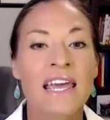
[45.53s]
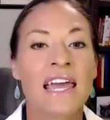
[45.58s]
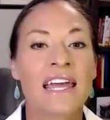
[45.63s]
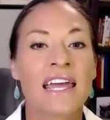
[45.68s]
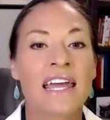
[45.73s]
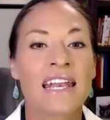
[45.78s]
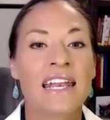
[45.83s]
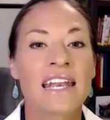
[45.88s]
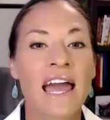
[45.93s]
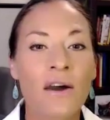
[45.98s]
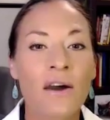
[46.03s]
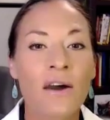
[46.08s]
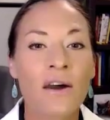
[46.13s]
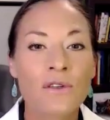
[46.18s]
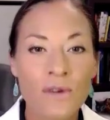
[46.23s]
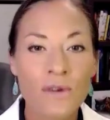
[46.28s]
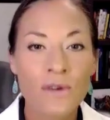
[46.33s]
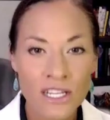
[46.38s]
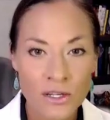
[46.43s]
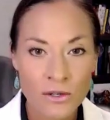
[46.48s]
and how
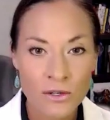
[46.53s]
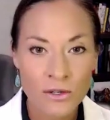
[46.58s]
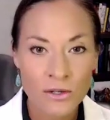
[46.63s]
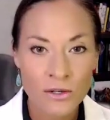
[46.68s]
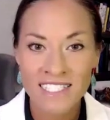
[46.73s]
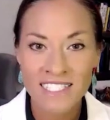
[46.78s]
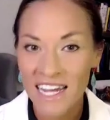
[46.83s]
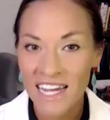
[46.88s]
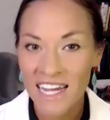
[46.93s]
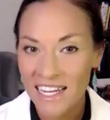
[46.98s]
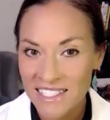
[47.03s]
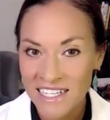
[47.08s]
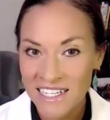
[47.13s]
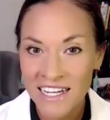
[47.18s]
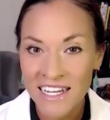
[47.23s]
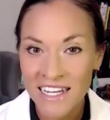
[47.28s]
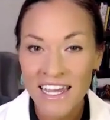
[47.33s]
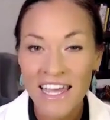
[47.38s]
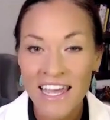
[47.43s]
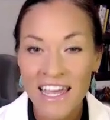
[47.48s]
you can use
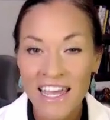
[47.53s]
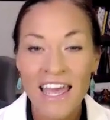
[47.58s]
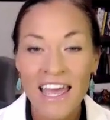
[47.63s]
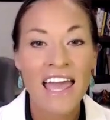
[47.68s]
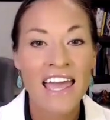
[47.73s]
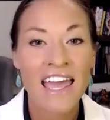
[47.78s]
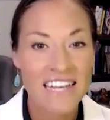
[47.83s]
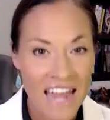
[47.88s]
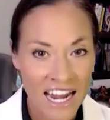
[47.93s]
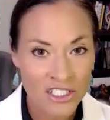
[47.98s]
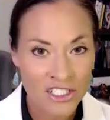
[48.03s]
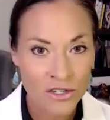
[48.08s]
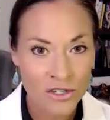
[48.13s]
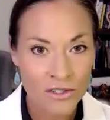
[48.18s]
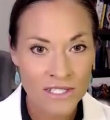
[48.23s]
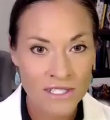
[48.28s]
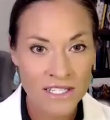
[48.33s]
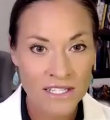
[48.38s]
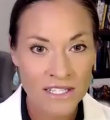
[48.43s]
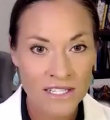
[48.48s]
testing and
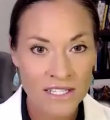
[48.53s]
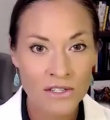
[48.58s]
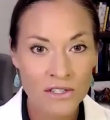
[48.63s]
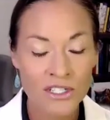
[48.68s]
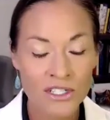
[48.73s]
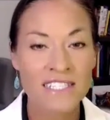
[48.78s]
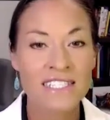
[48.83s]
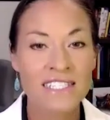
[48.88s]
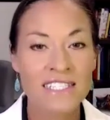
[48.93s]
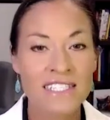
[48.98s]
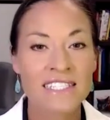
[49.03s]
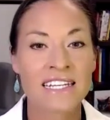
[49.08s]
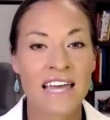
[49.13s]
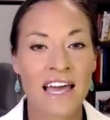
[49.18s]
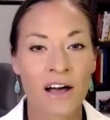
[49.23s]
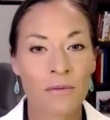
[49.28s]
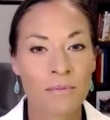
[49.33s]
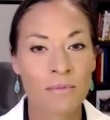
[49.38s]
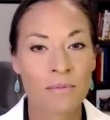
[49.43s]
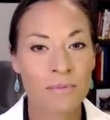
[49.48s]
natural solutions to
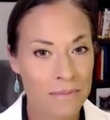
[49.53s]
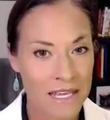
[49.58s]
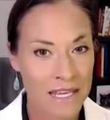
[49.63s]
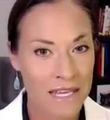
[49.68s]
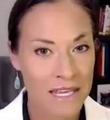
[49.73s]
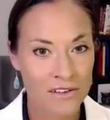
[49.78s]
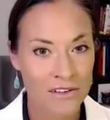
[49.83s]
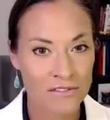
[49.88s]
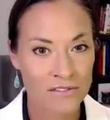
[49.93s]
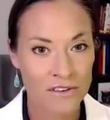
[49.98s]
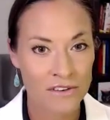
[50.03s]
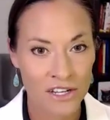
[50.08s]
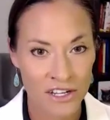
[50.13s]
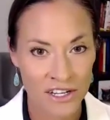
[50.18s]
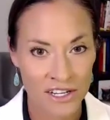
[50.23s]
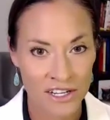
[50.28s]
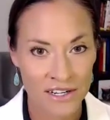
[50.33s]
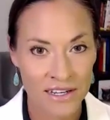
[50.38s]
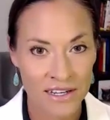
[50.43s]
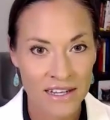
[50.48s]
help them heal for
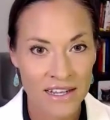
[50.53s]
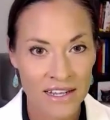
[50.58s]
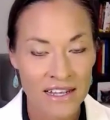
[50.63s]
good.